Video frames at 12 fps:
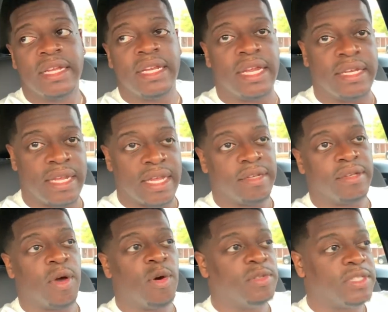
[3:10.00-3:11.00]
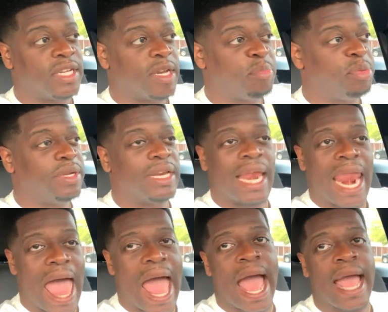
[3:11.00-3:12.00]
that the hotel putting
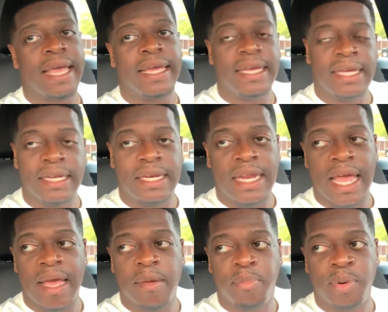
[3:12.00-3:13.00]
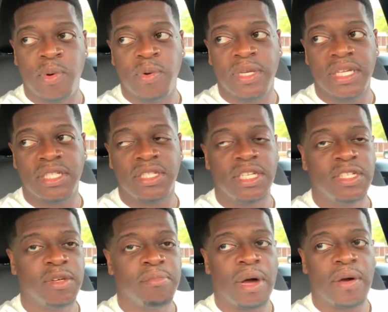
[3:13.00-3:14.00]
lie in the damn pool. Get
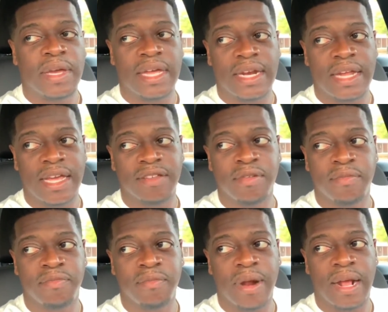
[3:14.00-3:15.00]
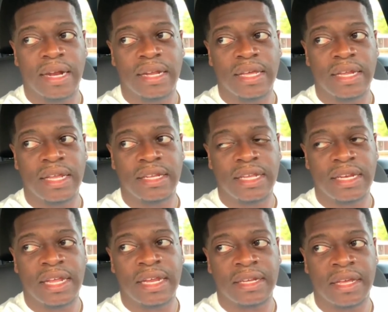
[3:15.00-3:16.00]
your bald-headed ass up from around there and get
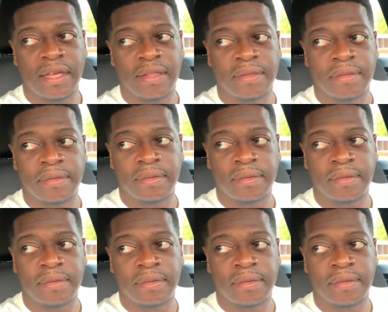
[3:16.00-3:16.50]
that together.